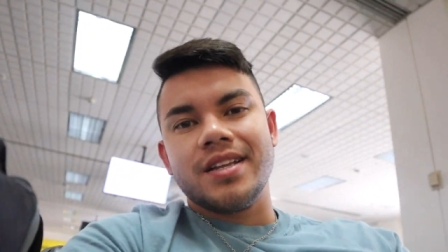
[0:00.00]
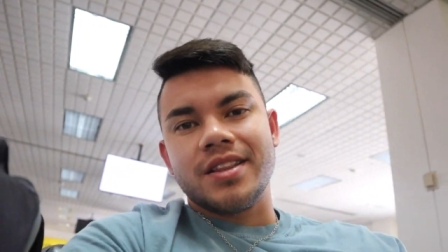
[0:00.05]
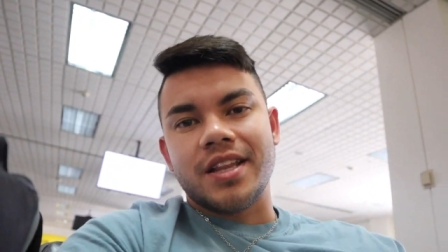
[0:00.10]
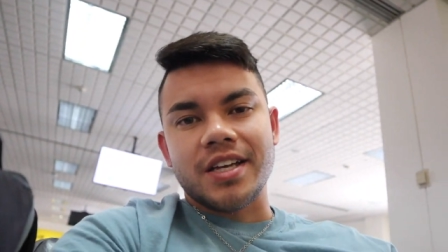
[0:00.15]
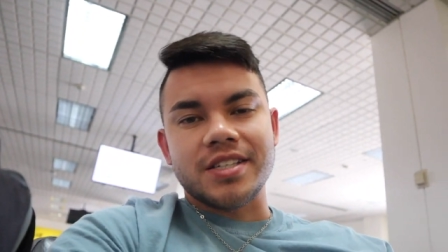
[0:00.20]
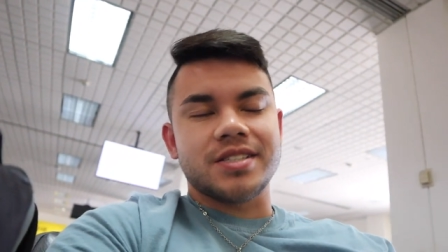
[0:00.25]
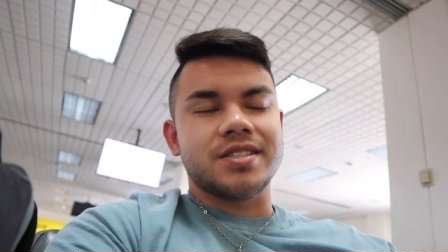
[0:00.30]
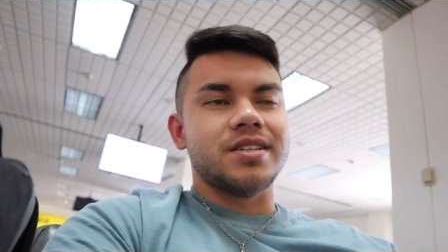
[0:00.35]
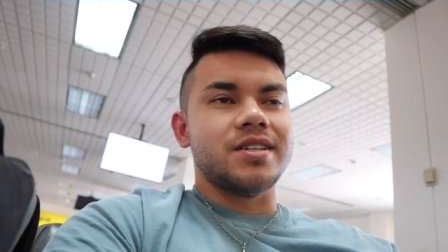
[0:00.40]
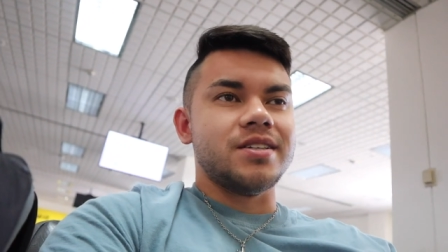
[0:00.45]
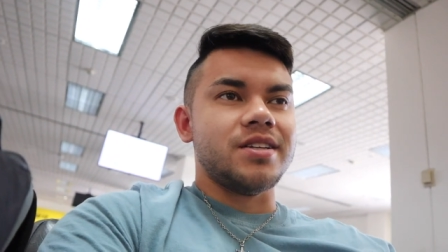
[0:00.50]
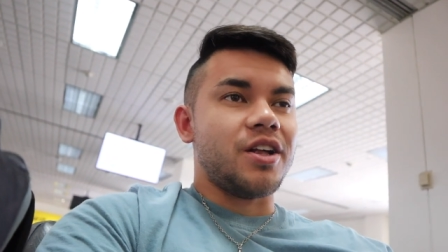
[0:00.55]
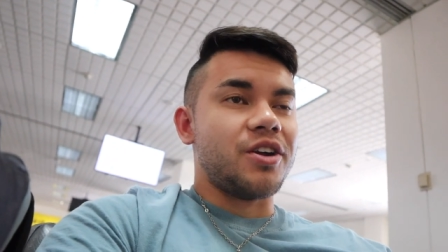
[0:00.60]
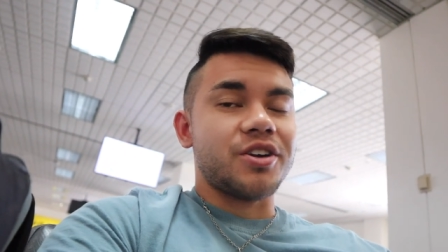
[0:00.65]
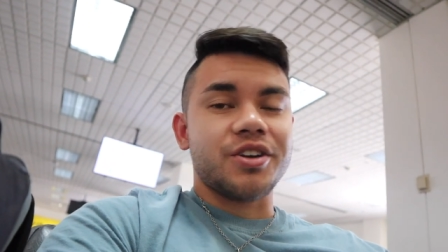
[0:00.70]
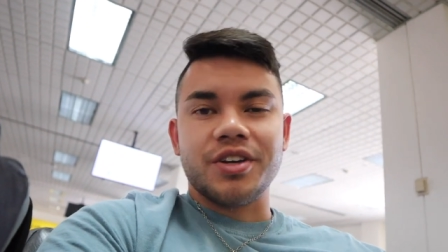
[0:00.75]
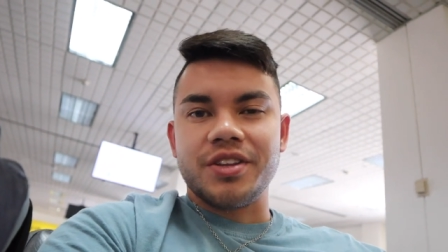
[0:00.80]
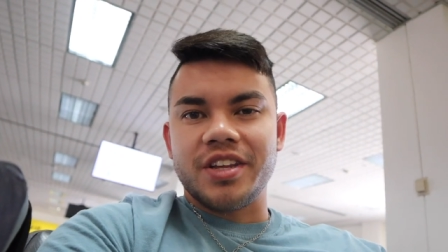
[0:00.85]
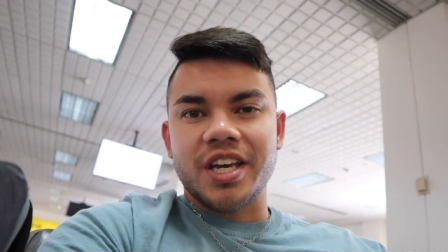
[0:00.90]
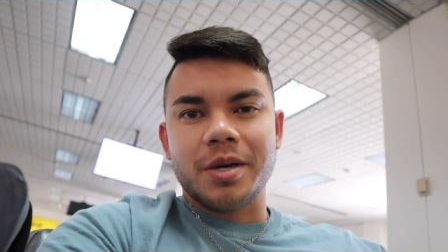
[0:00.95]
That's the
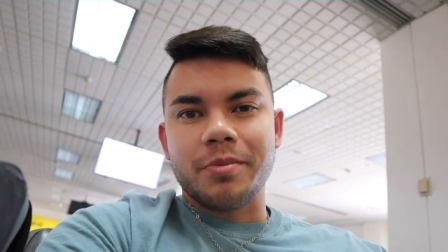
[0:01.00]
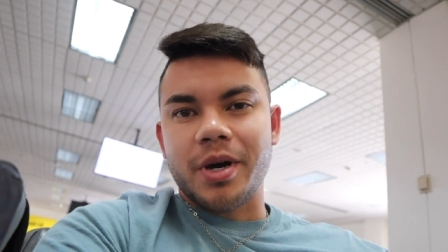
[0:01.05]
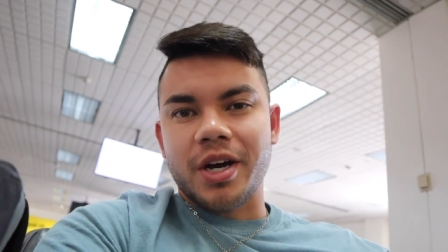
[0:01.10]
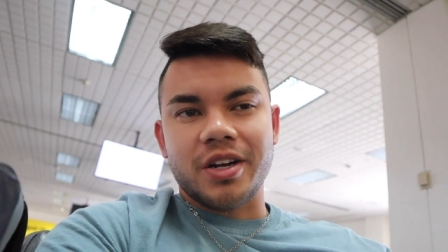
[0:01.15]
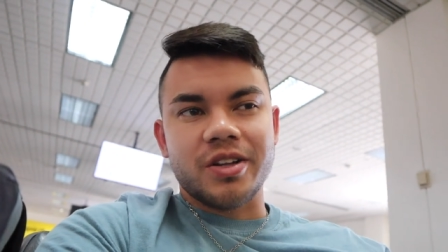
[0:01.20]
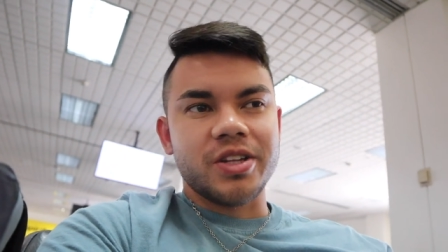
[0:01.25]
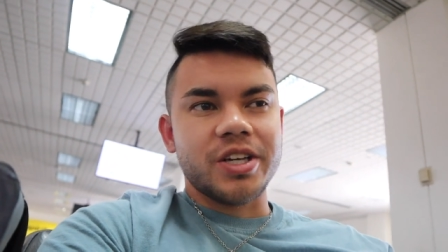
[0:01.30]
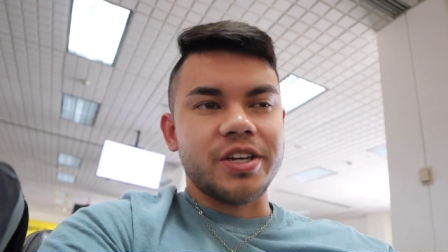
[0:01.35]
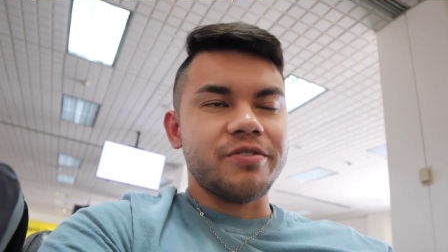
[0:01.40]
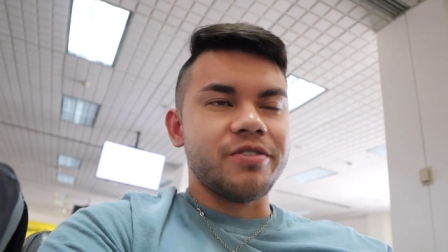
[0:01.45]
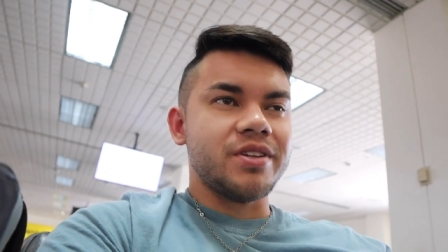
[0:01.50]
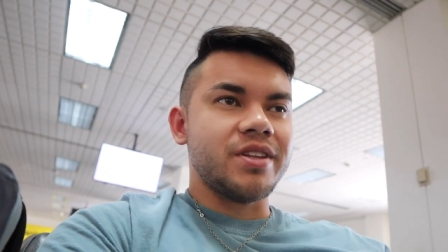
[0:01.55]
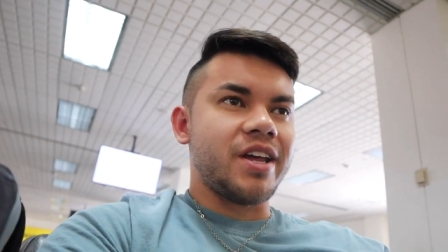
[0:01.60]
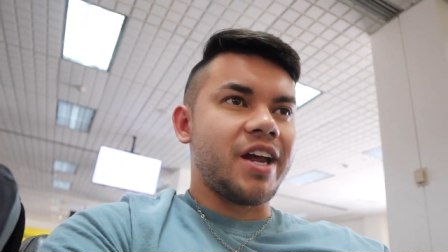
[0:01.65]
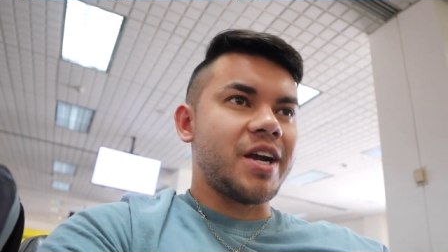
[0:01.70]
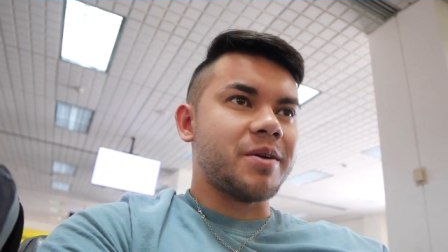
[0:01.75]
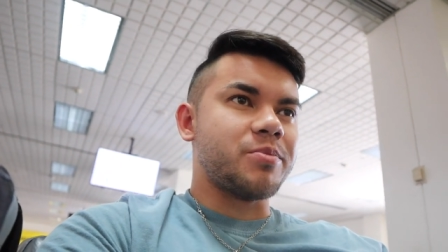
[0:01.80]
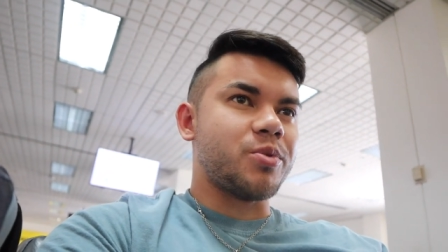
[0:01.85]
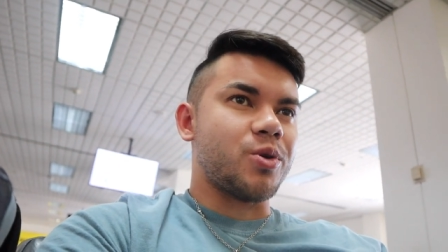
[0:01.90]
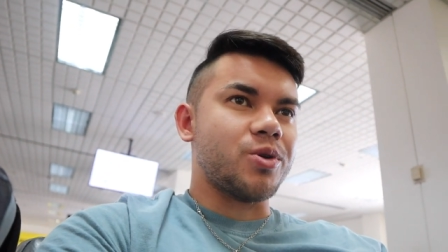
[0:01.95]
other good thing about Cleveland. The
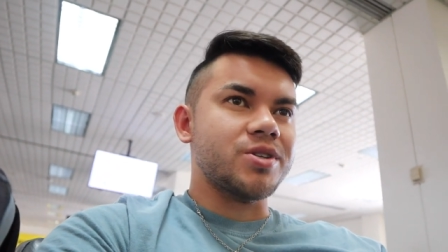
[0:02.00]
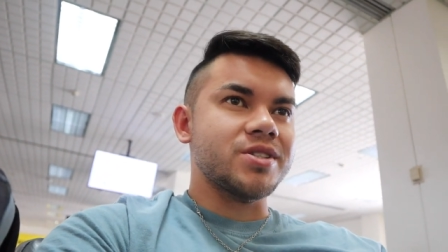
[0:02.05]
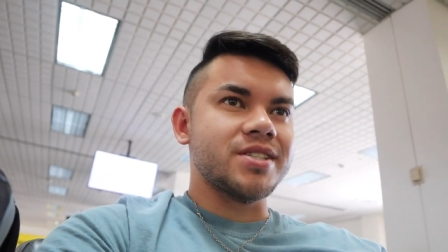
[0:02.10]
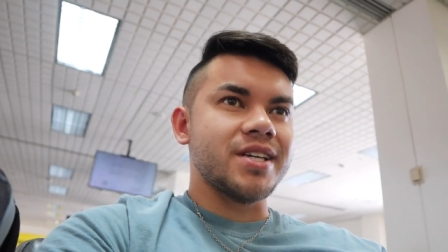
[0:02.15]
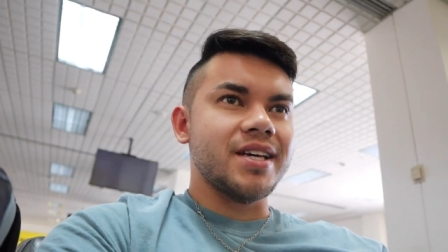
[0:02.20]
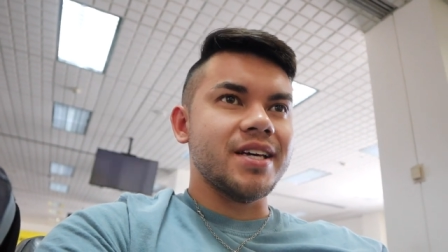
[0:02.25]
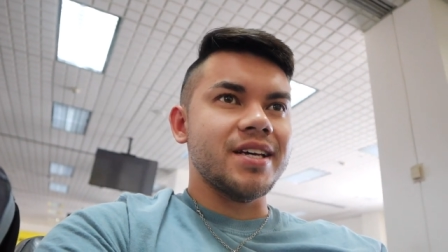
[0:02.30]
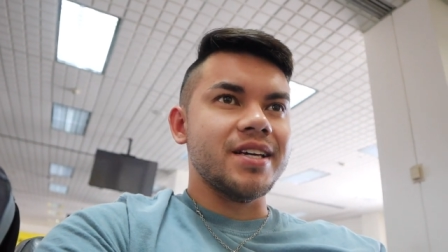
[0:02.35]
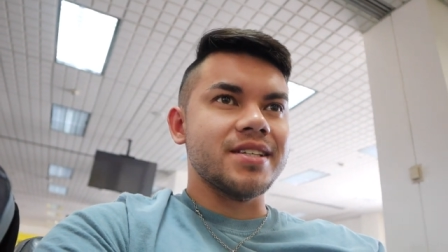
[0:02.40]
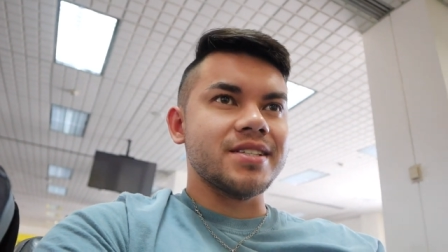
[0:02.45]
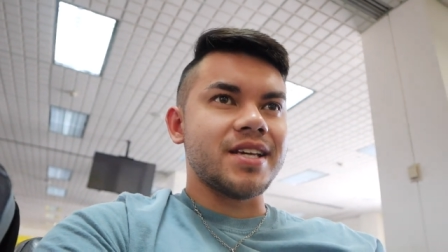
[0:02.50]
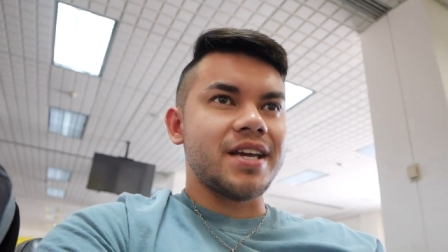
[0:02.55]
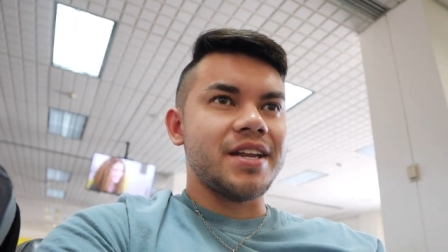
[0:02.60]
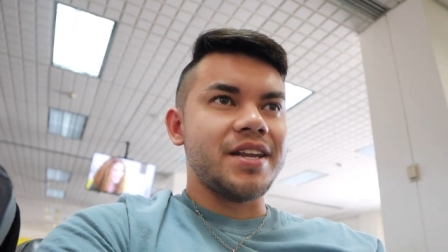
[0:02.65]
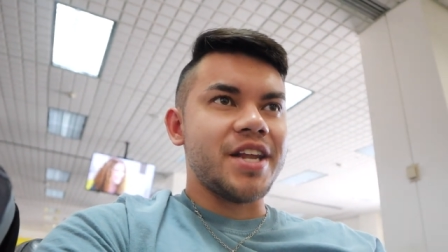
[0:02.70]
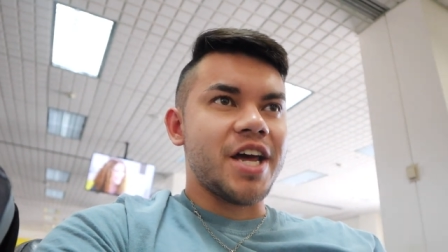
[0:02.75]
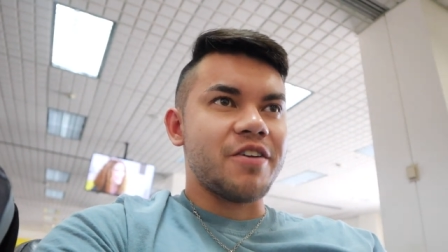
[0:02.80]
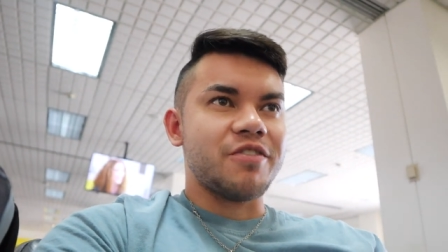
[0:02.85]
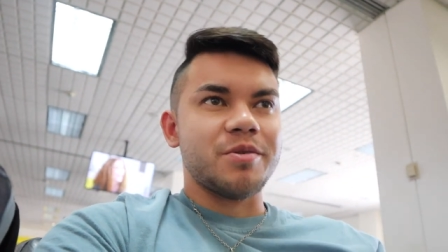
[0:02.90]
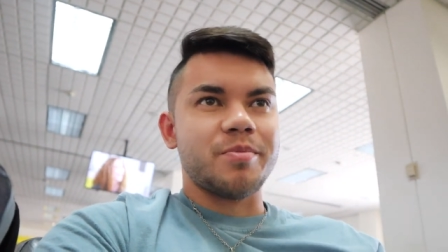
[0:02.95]
airport is
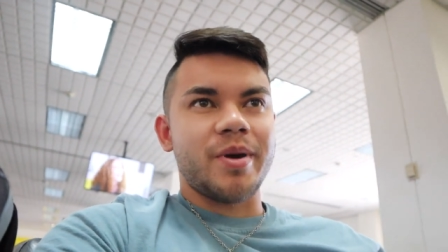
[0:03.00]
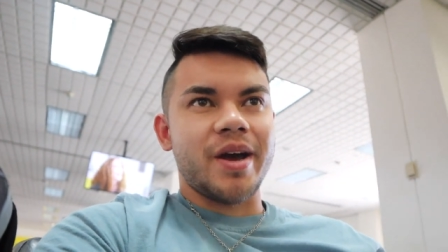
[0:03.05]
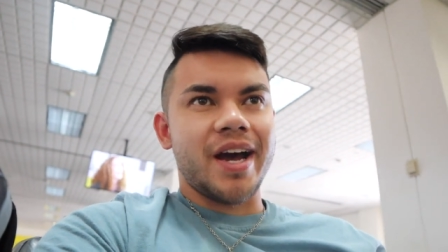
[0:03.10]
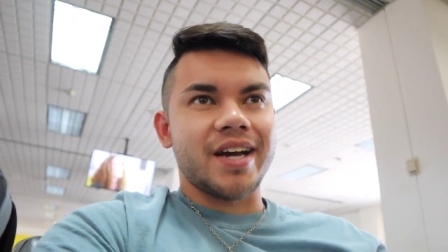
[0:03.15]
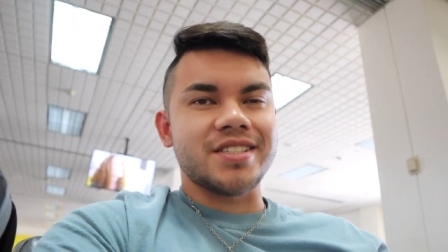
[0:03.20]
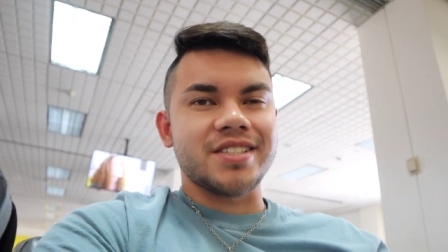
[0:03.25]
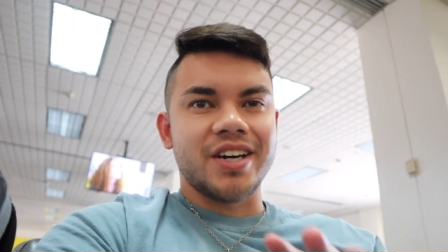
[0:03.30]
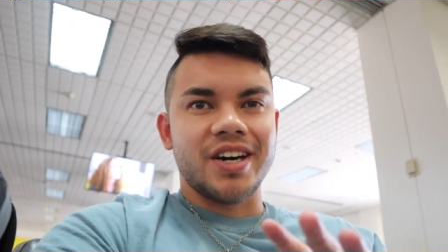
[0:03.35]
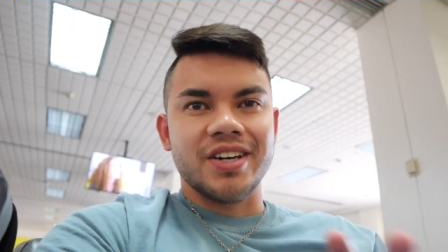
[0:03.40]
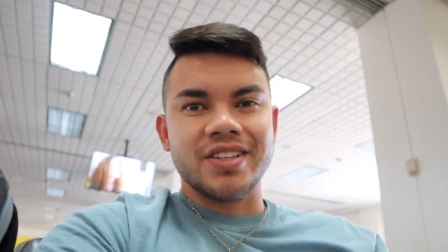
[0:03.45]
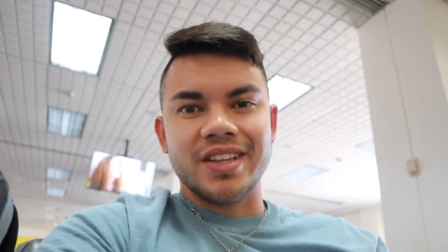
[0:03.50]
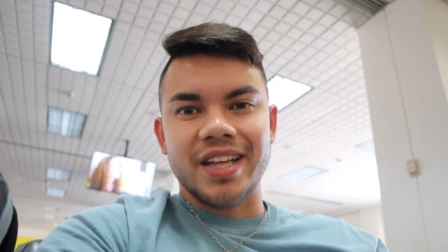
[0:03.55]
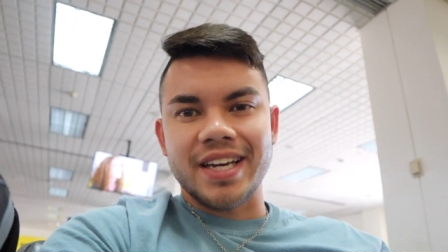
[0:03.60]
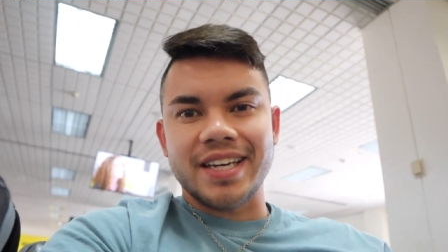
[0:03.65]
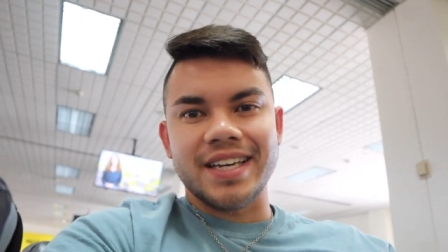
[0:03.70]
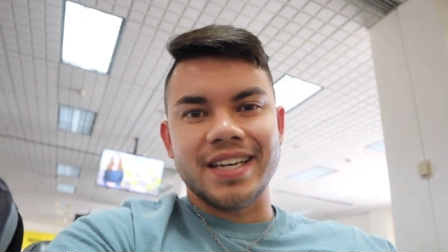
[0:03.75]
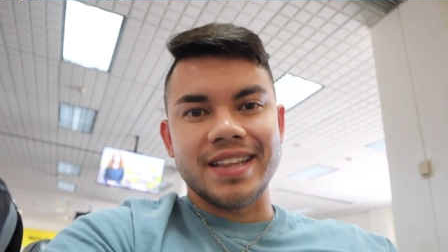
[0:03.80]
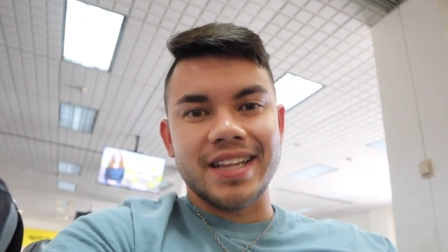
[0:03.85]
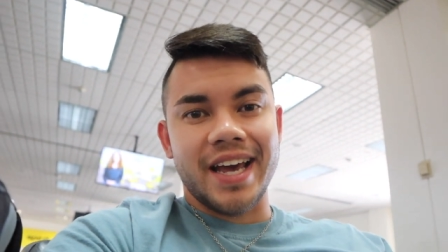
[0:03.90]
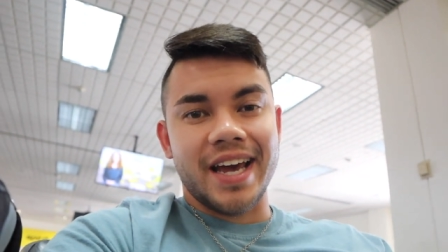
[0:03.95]
never packed,
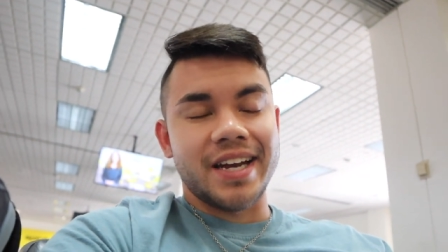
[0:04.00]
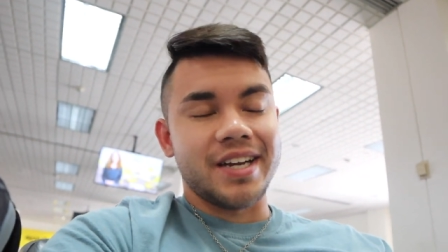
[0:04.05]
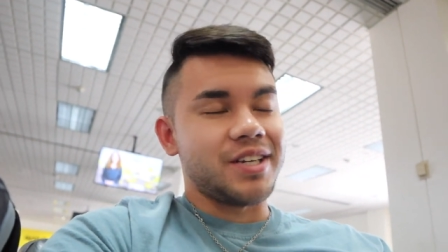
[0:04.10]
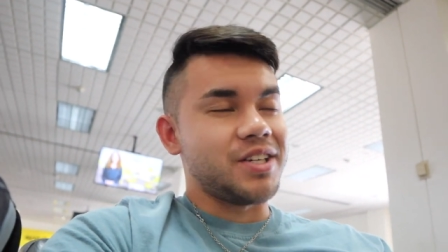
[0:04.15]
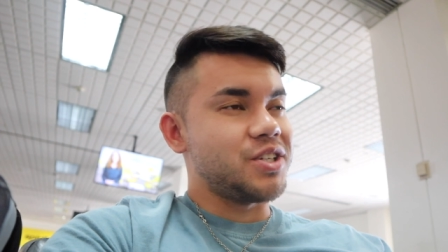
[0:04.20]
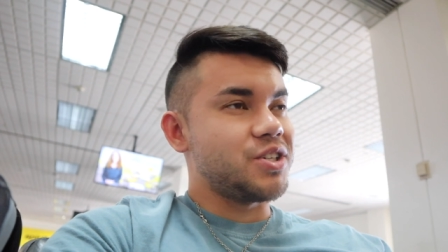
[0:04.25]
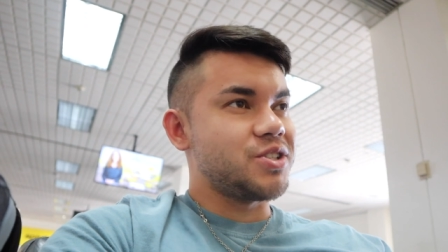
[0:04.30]
unlike Atlanta.